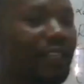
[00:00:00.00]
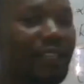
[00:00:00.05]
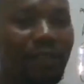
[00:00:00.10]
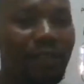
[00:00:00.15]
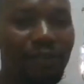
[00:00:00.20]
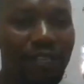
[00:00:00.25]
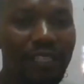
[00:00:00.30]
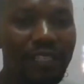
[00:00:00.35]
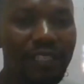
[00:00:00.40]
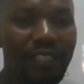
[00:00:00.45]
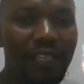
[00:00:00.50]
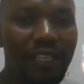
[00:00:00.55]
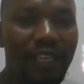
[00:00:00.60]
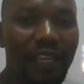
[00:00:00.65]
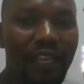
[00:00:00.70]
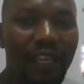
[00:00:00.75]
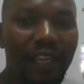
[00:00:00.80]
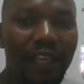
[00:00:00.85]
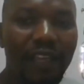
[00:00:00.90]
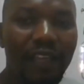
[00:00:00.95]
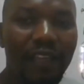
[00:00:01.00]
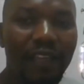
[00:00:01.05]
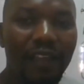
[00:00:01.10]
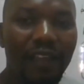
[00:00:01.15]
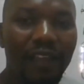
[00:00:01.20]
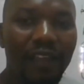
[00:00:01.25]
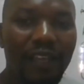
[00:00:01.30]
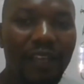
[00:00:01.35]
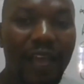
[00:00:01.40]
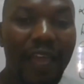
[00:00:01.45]
security,
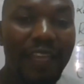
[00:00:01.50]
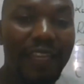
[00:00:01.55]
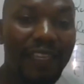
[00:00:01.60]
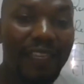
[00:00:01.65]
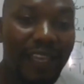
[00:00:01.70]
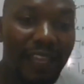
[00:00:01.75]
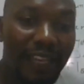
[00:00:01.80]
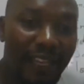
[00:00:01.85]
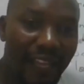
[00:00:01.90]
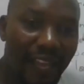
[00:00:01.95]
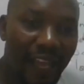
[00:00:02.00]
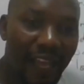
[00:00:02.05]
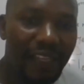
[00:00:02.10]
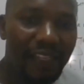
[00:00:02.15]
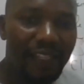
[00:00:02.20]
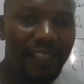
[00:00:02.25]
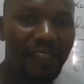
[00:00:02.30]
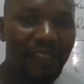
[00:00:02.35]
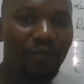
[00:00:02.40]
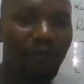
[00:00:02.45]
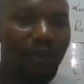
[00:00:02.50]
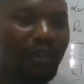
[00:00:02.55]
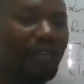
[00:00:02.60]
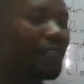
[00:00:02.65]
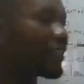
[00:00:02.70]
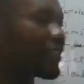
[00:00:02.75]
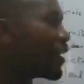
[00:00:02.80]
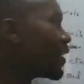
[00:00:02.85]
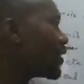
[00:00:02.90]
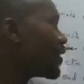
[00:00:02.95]
when
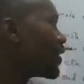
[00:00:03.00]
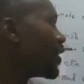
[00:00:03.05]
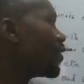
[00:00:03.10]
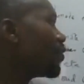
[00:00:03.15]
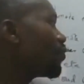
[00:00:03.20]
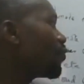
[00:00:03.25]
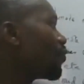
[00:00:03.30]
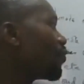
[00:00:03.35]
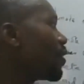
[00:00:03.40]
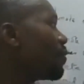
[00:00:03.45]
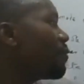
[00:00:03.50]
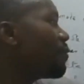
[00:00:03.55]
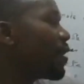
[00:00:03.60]
it gets into the